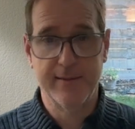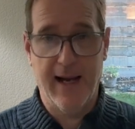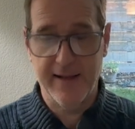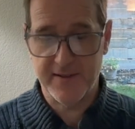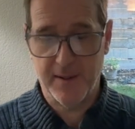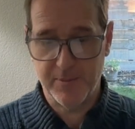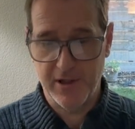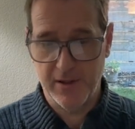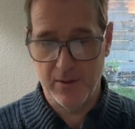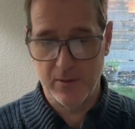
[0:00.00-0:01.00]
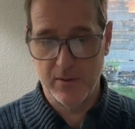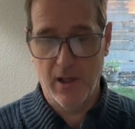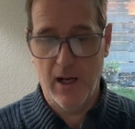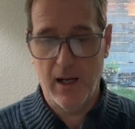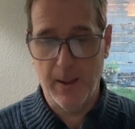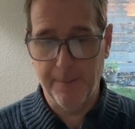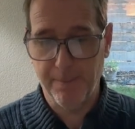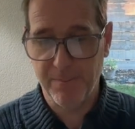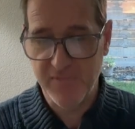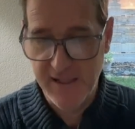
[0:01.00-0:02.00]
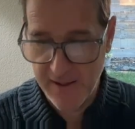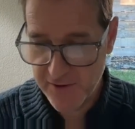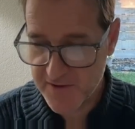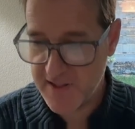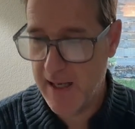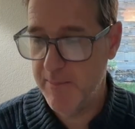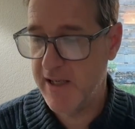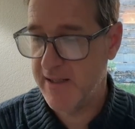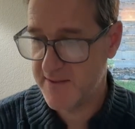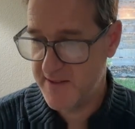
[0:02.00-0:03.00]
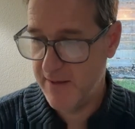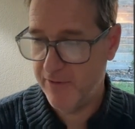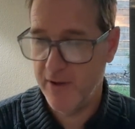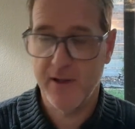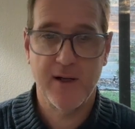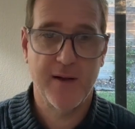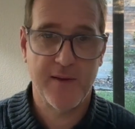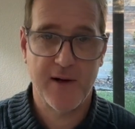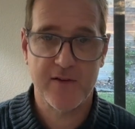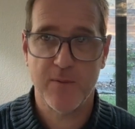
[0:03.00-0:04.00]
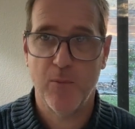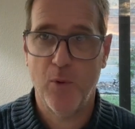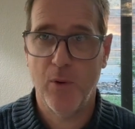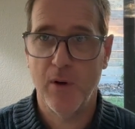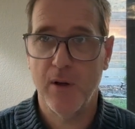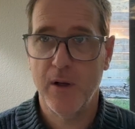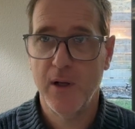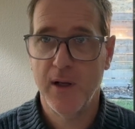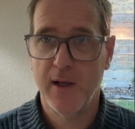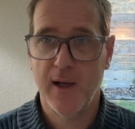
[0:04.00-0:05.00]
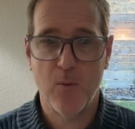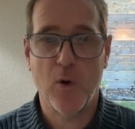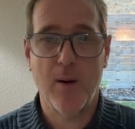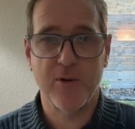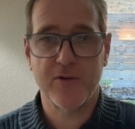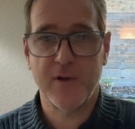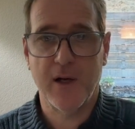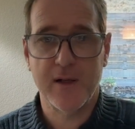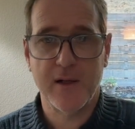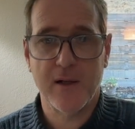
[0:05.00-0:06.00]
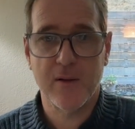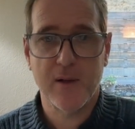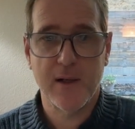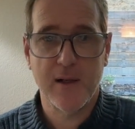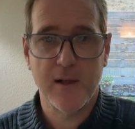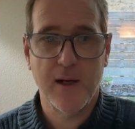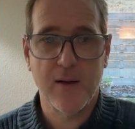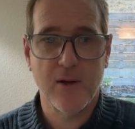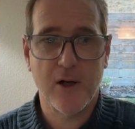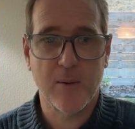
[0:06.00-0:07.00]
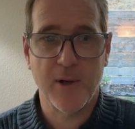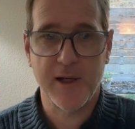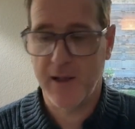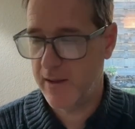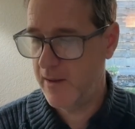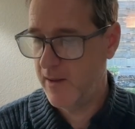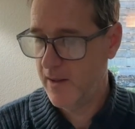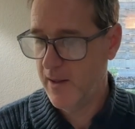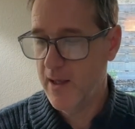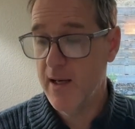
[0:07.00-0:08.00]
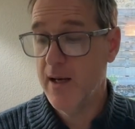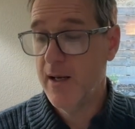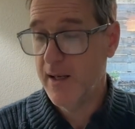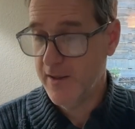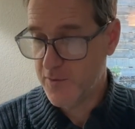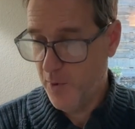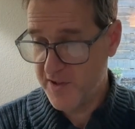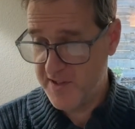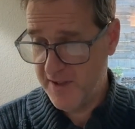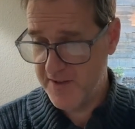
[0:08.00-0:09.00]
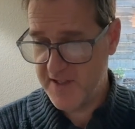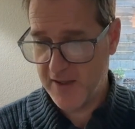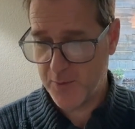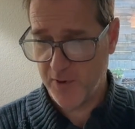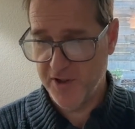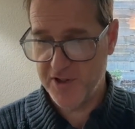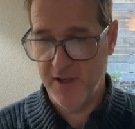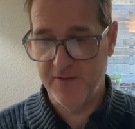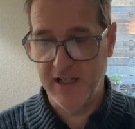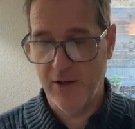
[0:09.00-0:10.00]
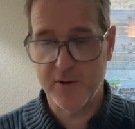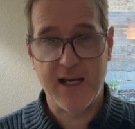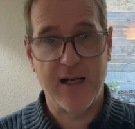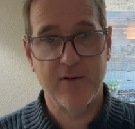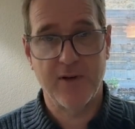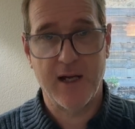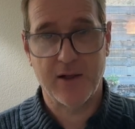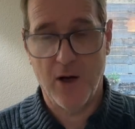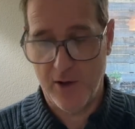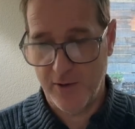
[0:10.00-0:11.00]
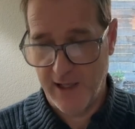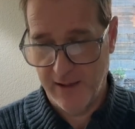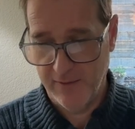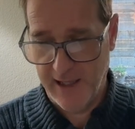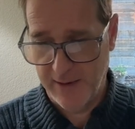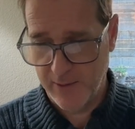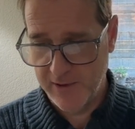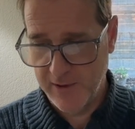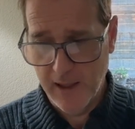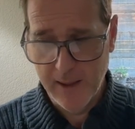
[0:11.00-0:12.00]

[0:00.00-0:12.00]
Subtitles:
That's up to you. The other assignment is different, and then it's and we're almost done here. How long am I getting? It's a more serious exploration of denotative and connotative language.